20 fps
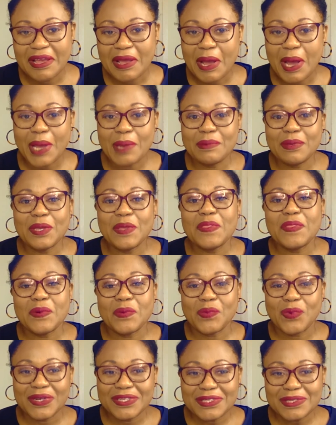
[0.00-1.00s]
I'm in the
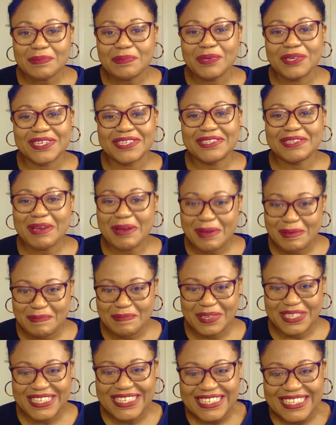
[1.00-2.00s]
once upon a time
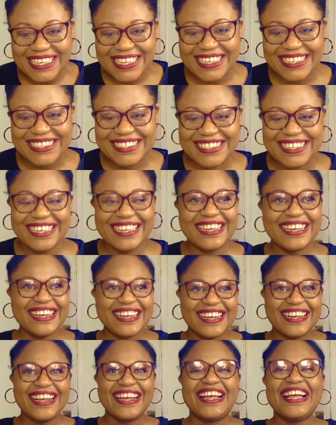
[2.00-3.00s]
business."
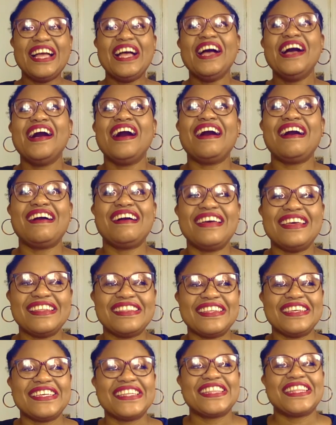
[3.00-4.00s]
I
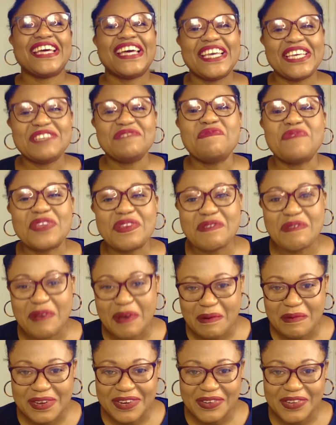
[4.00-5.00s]
think that is
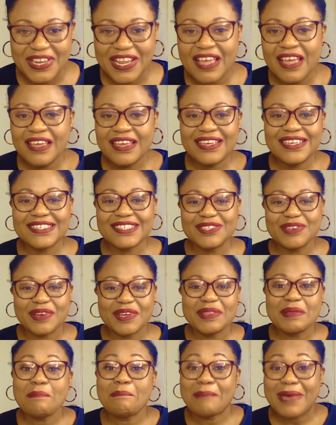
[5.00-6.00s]
phenomenal. He's not in
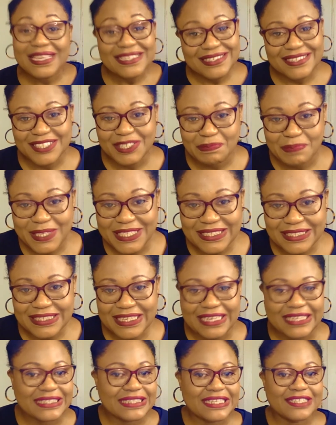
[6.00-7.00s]
the message
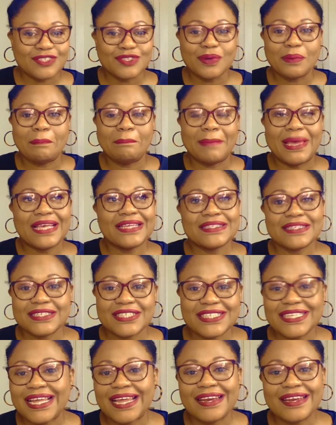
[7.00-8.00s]
business. There's no message
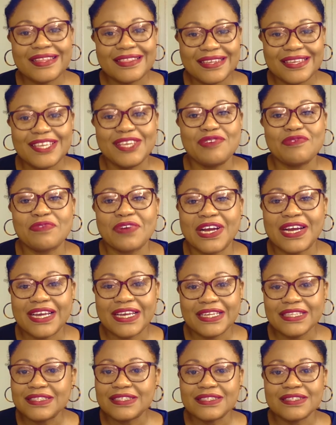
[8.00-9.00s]
to anything he
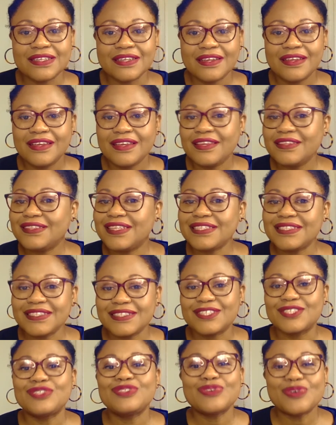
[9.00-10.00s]
writes. This
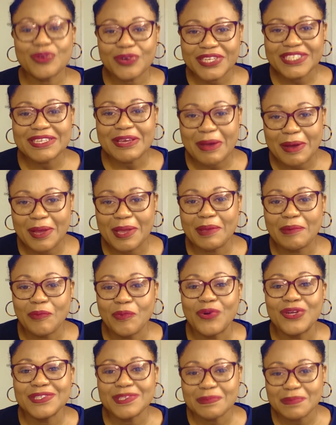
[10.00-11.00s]
is story time.
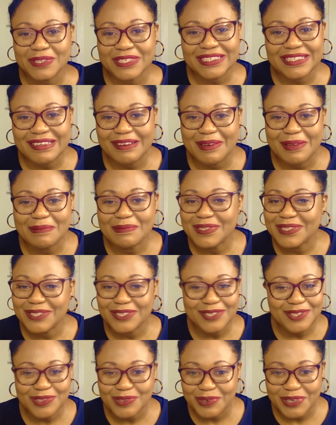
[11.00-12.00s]
Once upon a time, it's
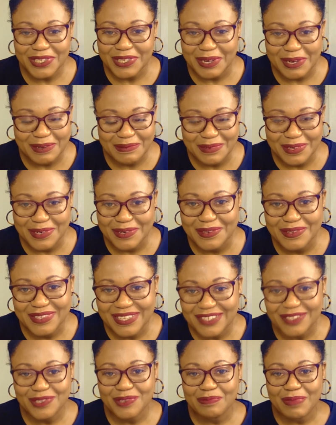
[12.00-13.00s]
just story time, you know.
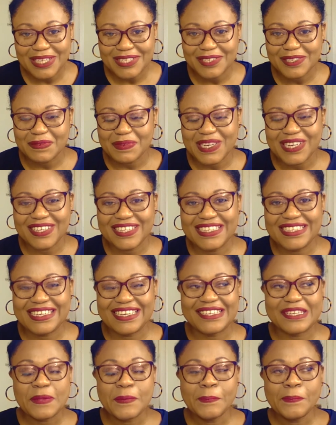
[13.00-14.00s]
There's no message behind
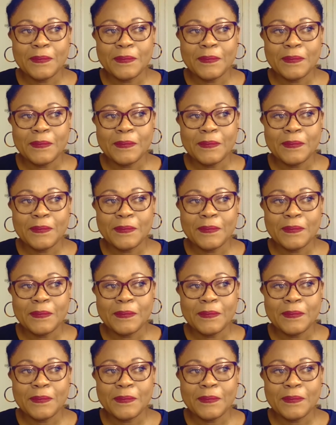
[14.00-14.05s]
it.